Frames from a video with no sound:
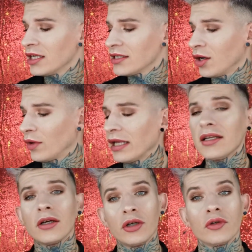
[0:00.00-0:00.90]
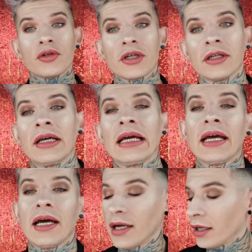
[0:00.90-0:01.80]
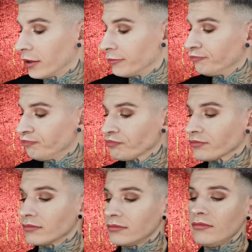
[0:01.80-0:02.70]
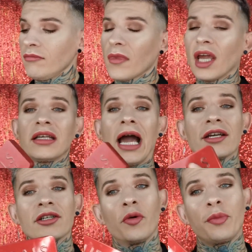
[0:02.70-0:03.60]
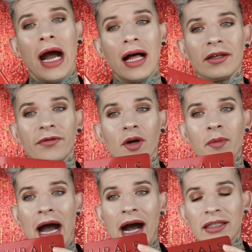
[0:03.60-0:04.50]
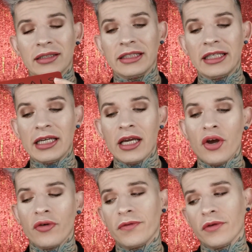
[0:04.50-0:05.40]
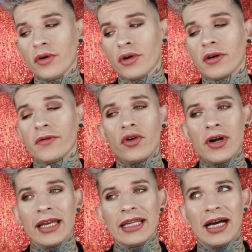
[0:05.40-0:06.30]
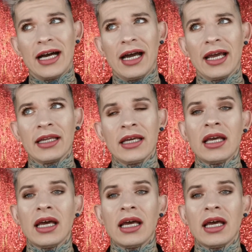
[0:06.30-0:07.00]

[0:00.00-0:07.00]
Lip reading: So in the conclusion, the eyeshadow palette from Aldi for $4.99.